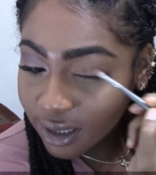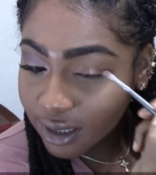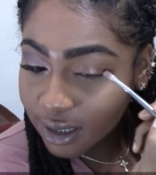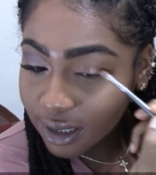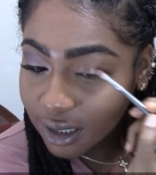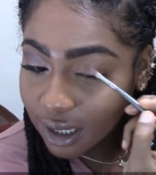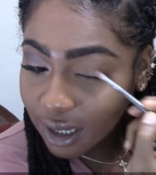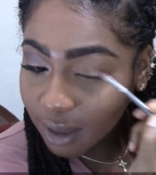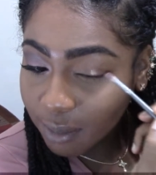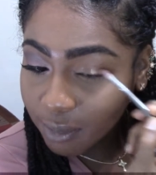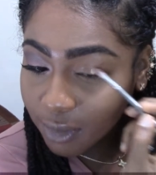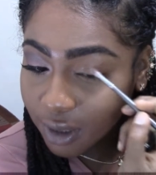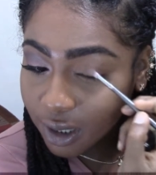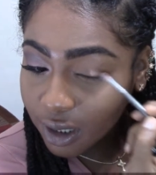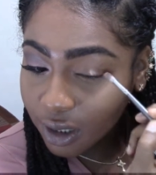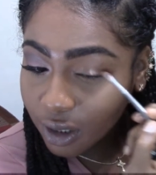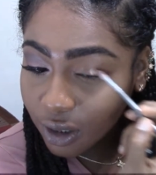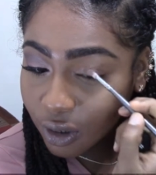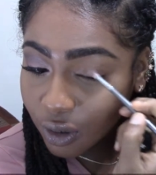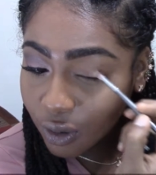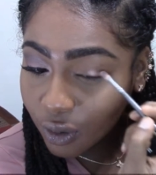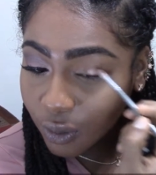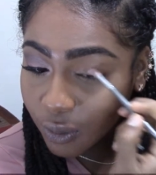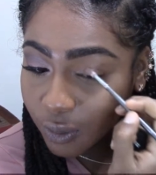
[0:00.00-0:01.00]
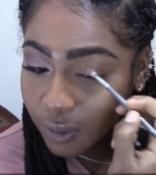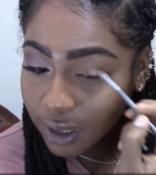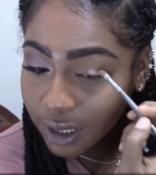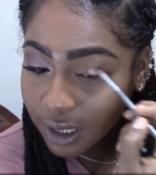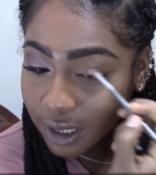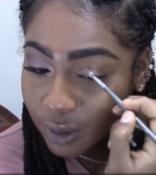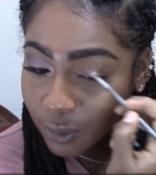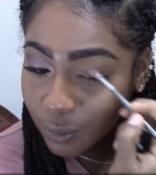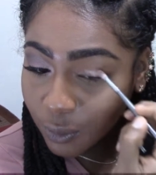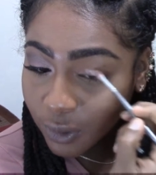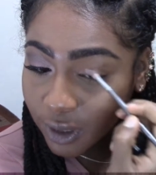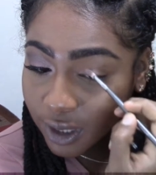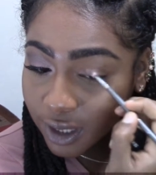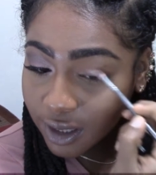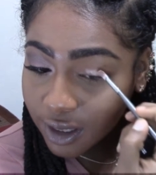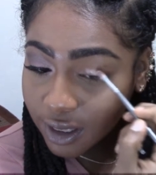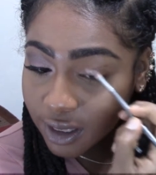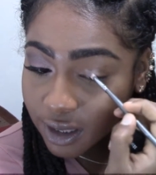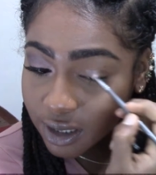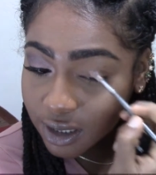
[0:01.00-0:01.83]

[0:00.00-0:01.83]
that I'm going to go in with